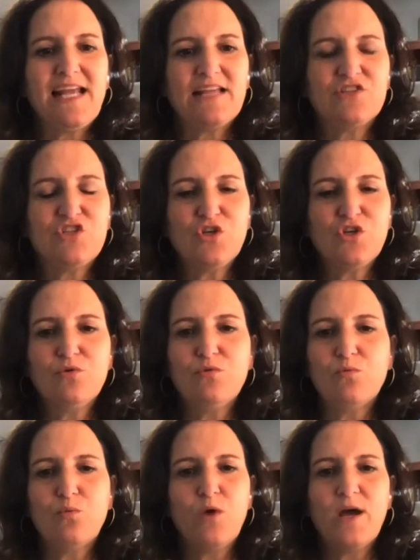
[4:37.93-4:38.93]
and to
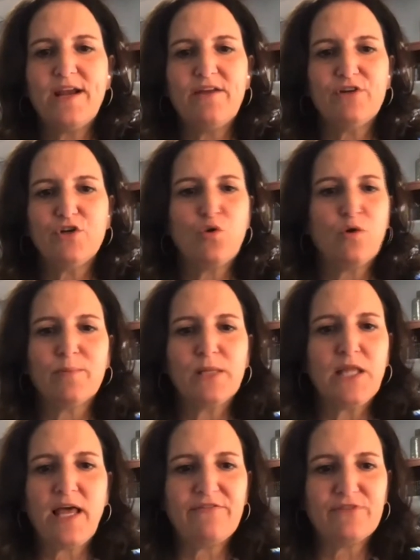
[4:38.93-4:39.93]
whatever
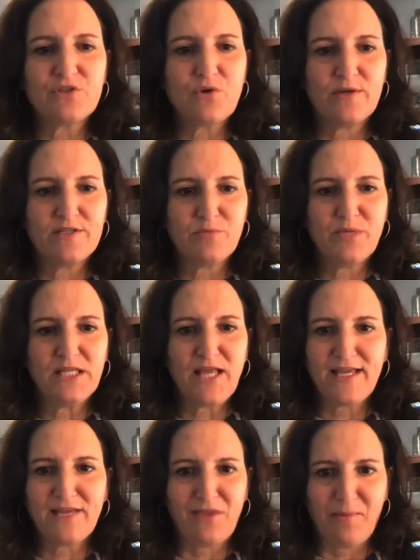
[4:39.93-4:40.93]
normal life is going to be
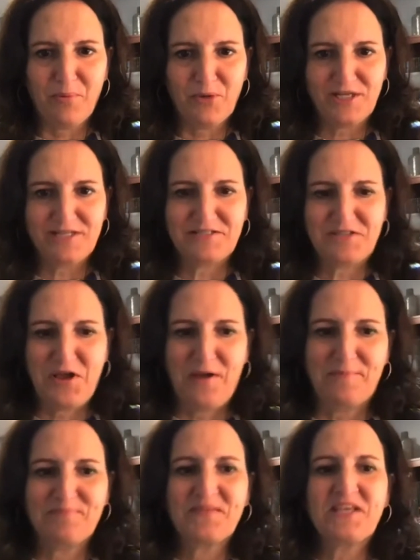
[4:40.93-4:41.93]
like at that point in time?